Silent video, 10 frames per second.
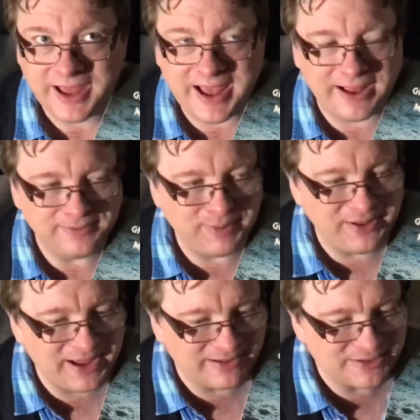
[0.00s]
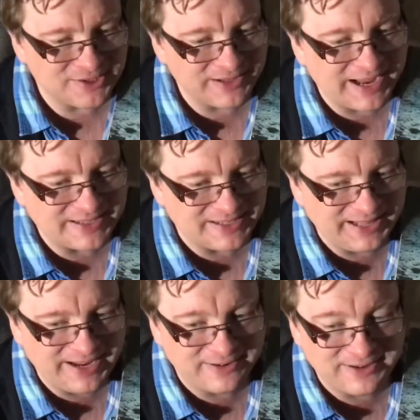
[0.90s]
And Benny Andersson has in
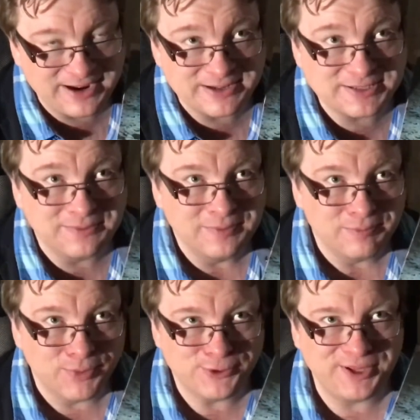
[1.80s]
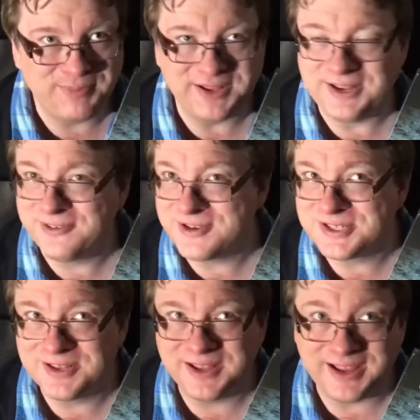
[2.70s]
later years mostly been
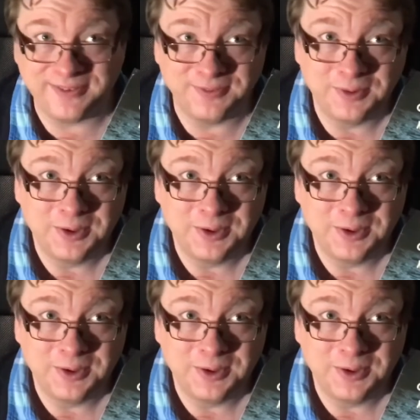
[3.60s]
interested in,